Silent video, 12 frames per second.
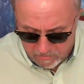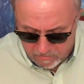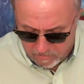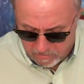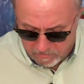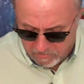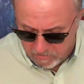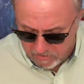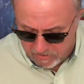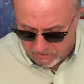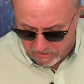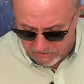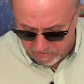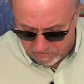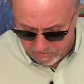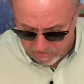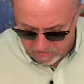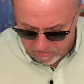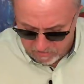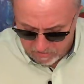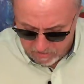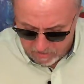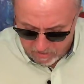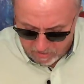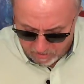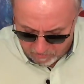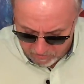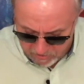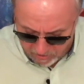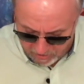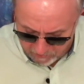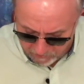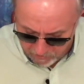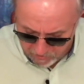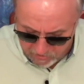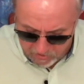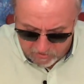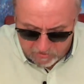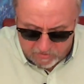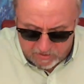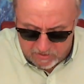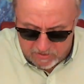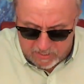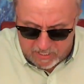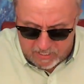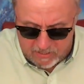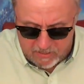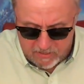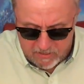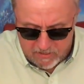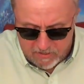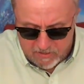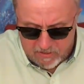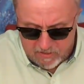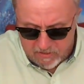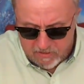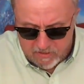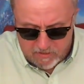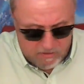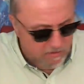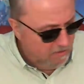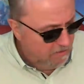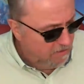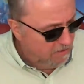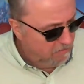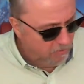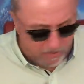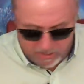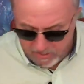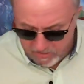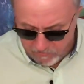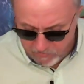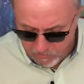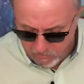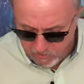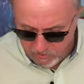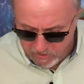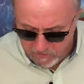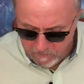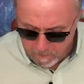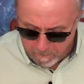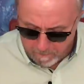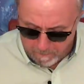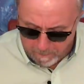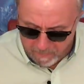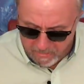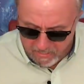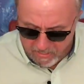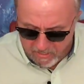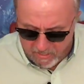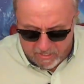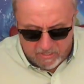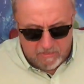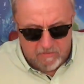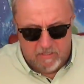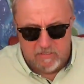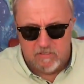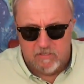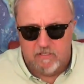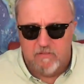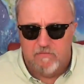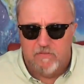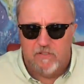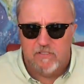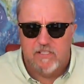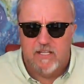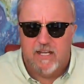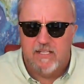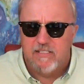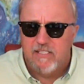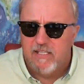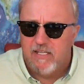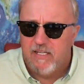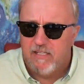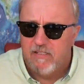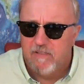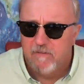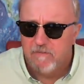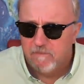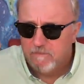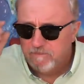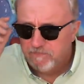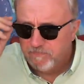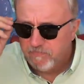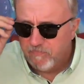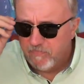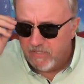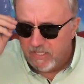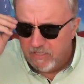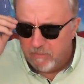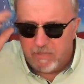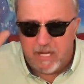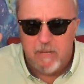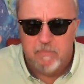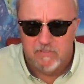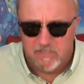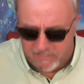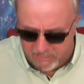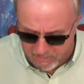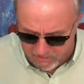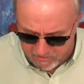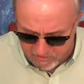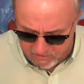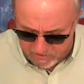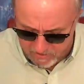me one second here, because I would you like for you to do this. Take the bread, if you would. And let's look at verse 19. And the Bible says,